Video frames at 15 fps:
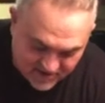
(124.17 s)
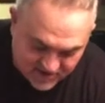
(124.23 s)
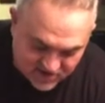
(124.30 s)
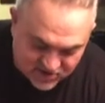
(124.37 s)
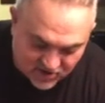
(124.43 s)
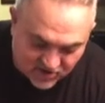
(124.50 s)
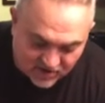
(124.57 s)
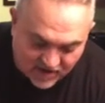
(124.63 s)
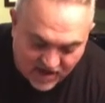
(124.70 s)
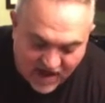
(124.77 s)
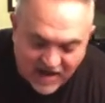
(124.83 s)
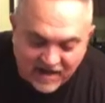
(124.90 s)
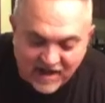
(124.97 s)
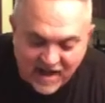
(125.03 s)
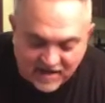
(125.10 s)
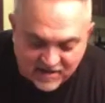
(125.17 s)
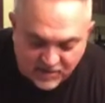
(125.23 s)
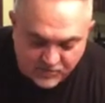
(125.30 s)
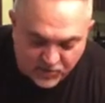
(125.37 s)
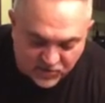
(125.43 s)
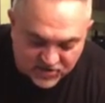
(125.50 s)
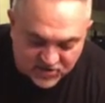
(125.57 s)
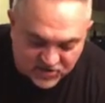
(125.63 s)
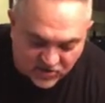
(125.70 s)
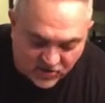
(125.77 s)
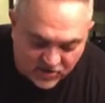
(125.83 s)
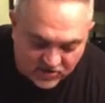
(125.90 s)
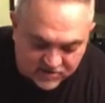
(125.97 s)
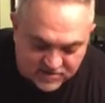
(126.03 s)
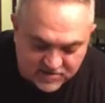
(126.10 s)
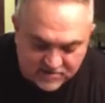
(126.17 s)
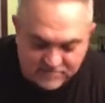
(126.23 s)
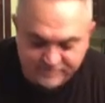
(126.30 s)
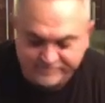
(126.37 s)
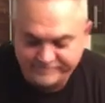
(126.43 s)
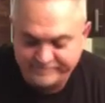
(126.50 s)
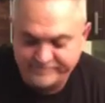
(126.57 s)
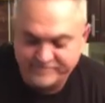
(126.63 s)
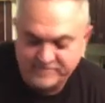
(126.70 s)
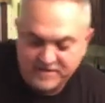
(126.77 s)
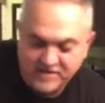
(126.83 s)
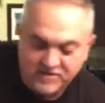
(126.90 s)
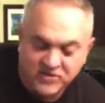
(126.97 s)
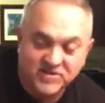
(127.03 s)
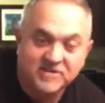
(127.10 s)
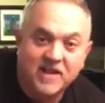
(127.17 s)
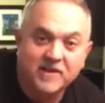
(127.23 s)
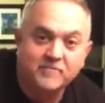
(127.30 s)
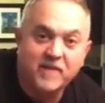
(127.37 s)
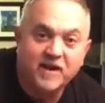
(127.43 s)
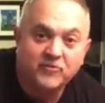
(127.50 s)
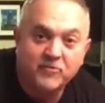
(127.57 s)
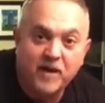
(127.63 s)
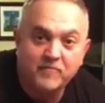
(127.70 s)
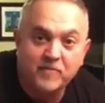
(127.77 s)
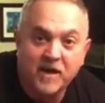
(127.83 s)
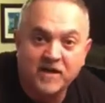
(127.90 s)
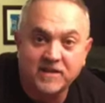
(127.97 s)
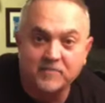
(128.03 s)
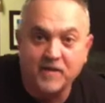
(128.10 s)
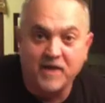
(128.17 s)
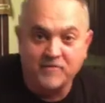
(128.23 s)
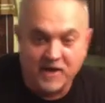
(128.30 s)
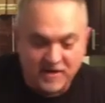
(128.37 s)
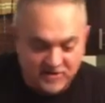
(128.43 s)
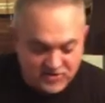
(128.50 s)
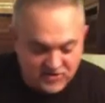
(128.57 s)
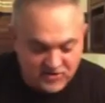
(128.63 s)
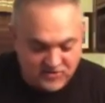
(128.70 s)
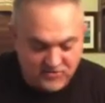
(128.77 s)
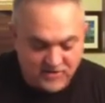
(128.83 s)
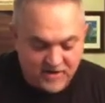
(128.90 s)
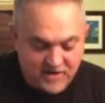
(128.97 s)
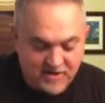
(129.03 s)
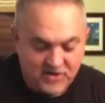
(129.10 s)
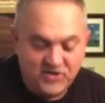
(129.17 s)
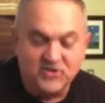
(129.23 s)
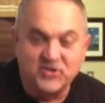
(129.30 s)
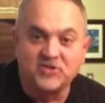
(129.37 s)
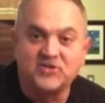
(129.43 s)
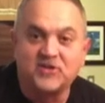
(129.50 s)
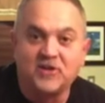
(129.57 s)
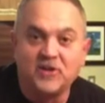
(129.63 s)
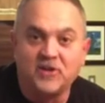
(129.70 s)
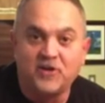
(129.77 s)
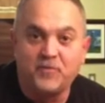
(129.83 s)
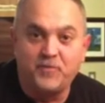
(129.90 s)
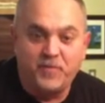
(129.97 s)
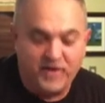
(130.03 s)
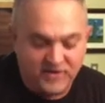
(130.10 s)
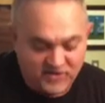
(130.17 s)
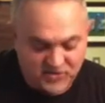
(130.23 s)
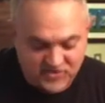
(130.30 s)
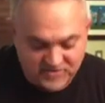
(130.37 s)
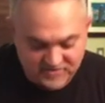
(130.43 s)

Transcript: So I like to put salt, just like my grandmother and my mother used to do. Just a little pinch.